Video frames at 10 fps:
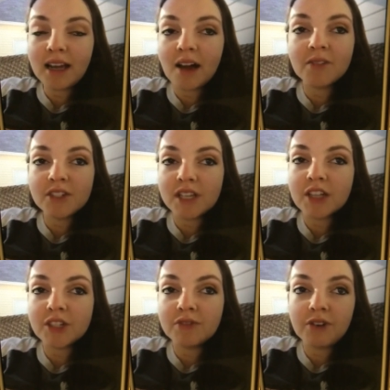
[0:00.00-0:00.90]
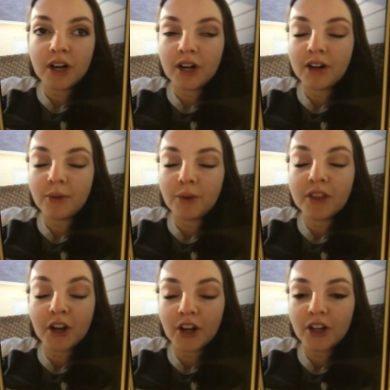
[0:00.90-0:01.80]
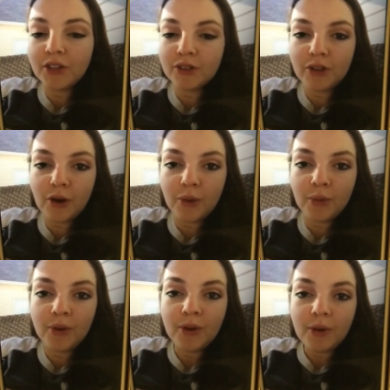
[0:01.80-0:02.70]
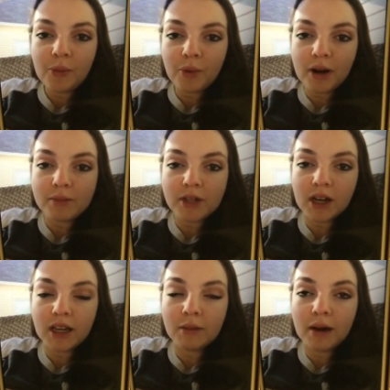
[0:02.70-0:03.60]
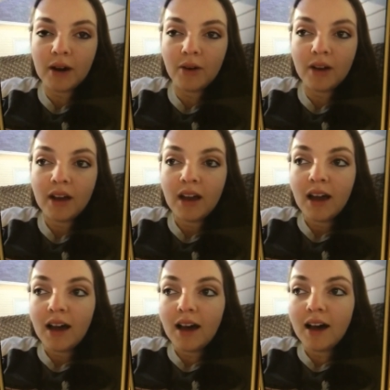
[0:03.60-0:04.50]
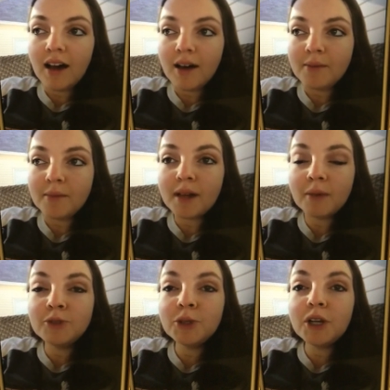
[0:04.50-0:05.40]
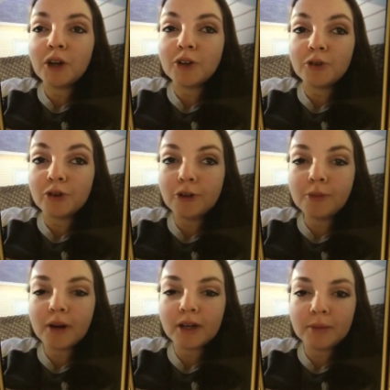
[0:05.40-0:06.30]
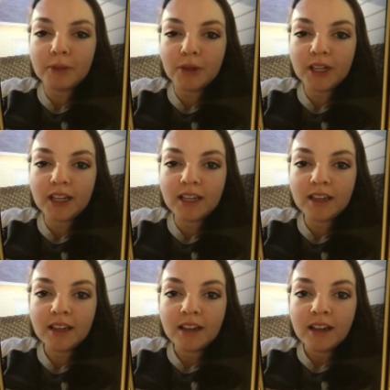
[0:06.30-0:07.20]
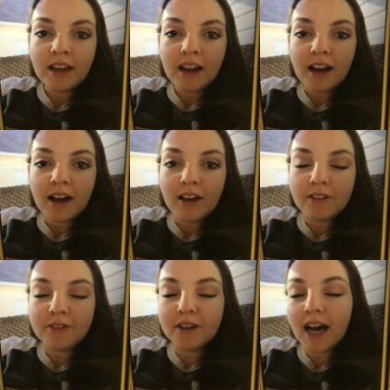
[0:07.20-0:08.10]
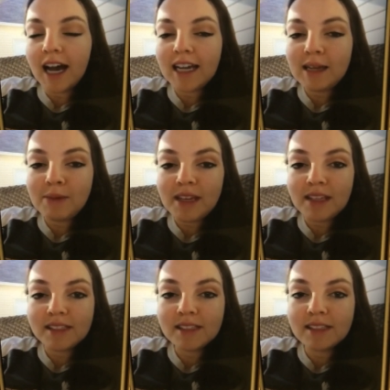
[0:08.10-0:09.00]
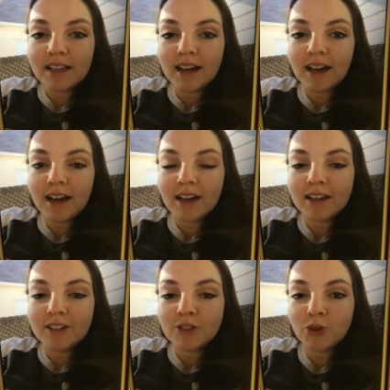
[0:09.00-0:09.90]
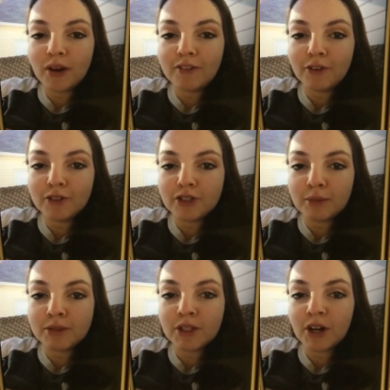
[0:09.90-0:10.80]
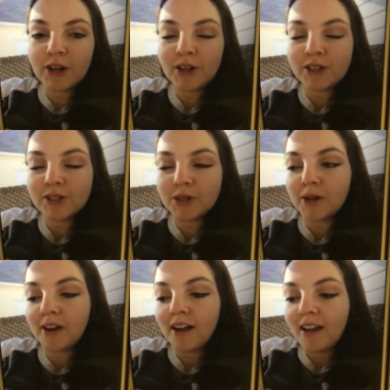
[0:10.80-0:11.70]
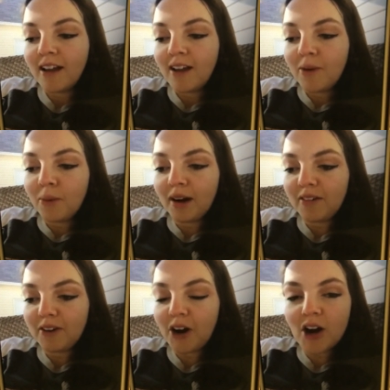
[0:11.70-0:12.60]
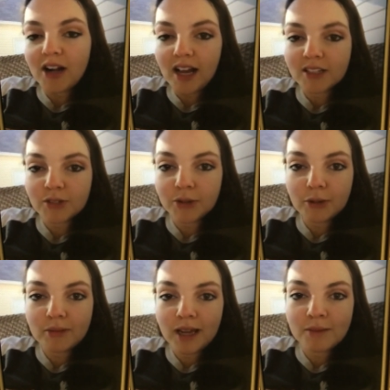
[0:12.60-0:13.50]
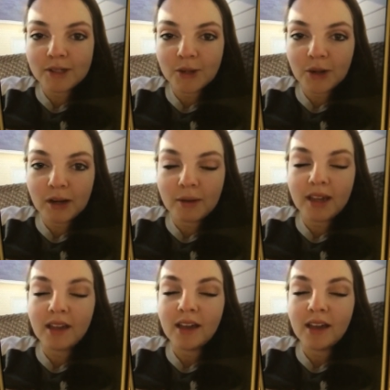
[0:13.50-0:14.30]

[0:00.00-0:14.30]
conversation with her, you'll know what I'm talking about. Come join our group, our community of Heidibbee's Joyful Jumpstarters, or whatever our next group name is going to be,